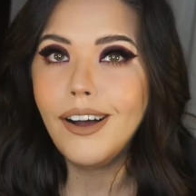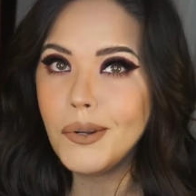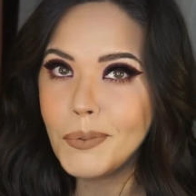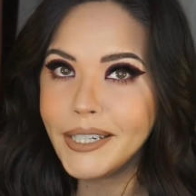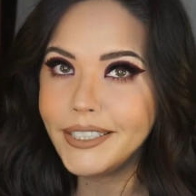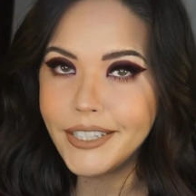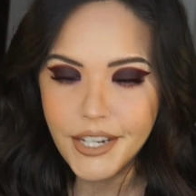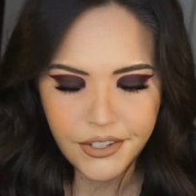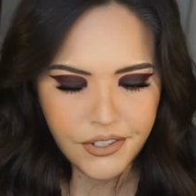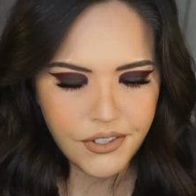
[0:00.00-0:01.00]
On my
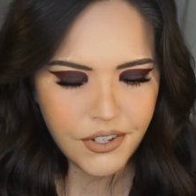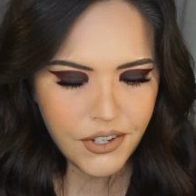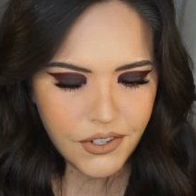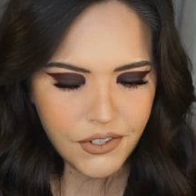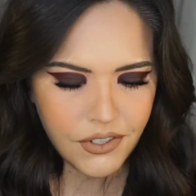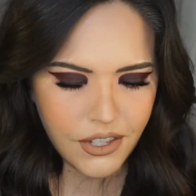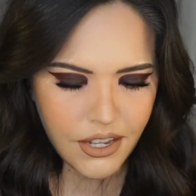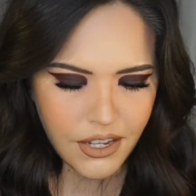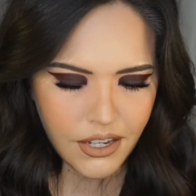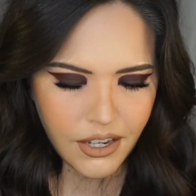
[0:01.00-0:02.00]
cheeks is
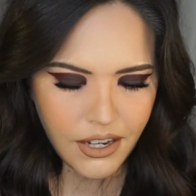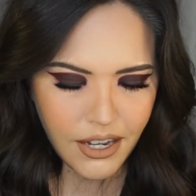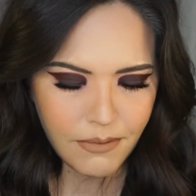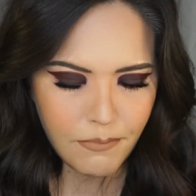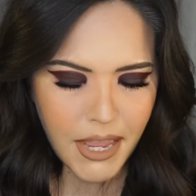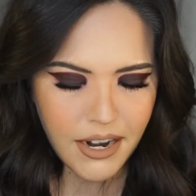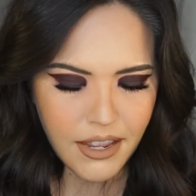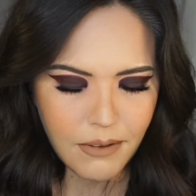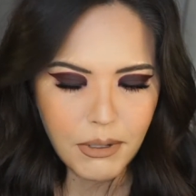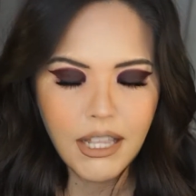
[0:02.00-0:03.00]
the
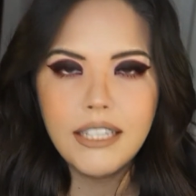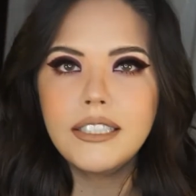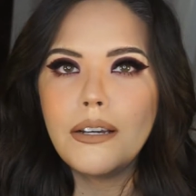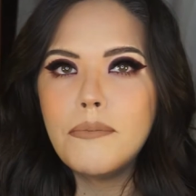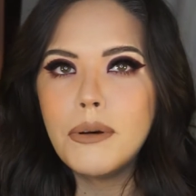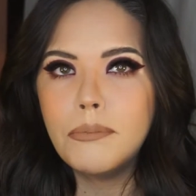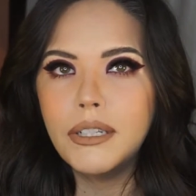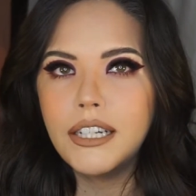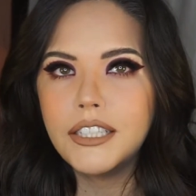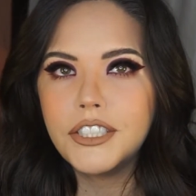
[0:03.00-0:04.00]
Habana Blossom
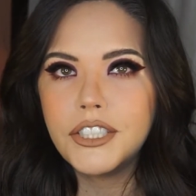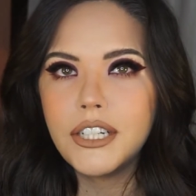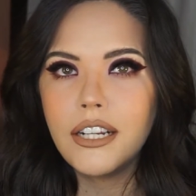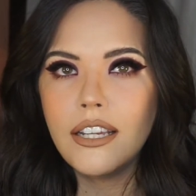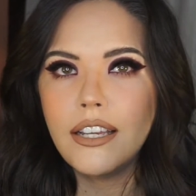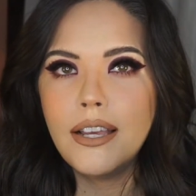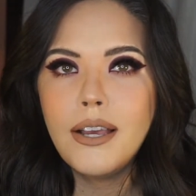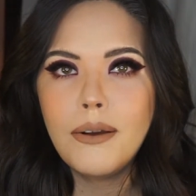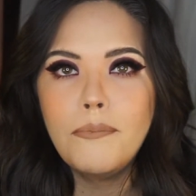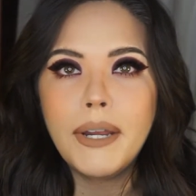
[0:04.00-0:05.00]
blush
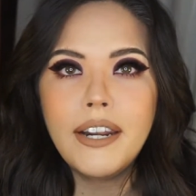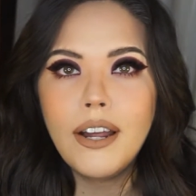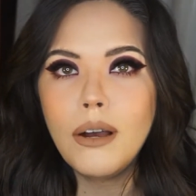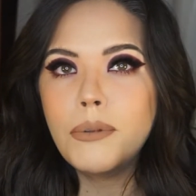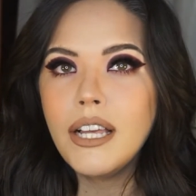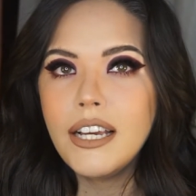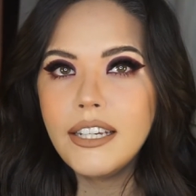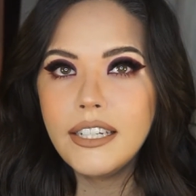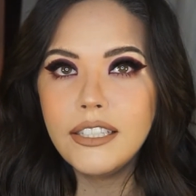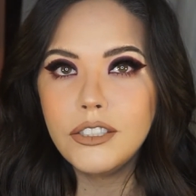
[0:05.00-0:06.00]
by Nabla.
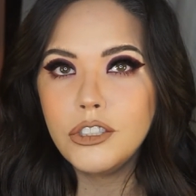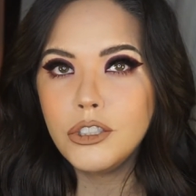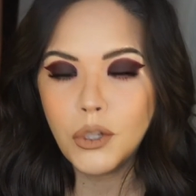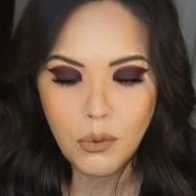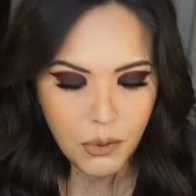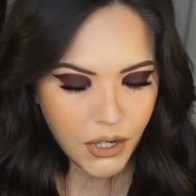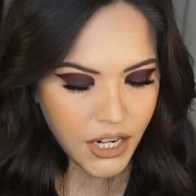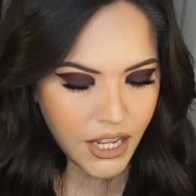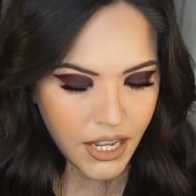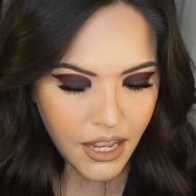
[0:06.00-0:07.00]
It is so
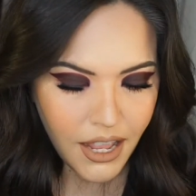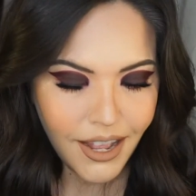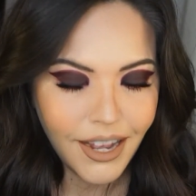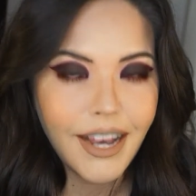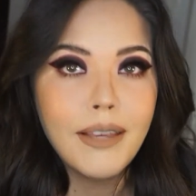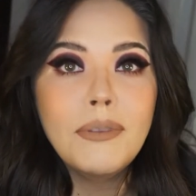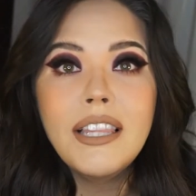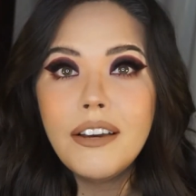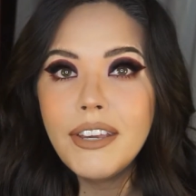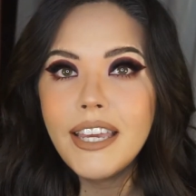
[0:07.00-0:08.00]
pretty. I'm
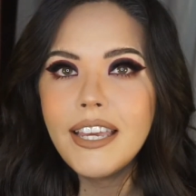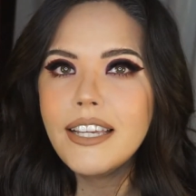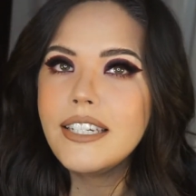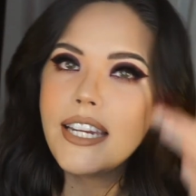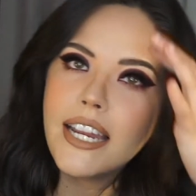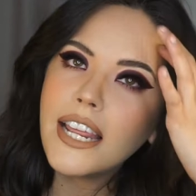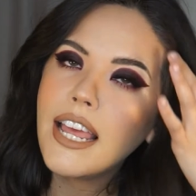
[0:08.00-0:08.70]
loving it.